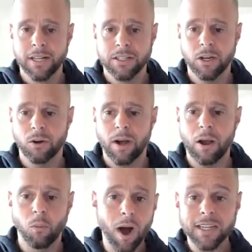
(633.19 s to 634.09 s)
So
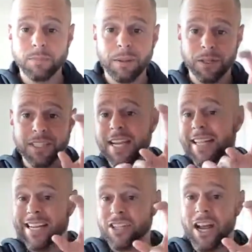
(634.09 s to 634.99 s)
I want to be able to take
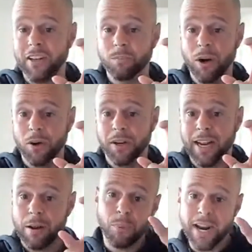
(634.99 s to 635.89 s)
that child
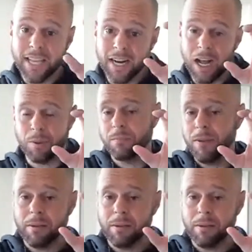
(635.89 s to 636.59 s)
component and break it up and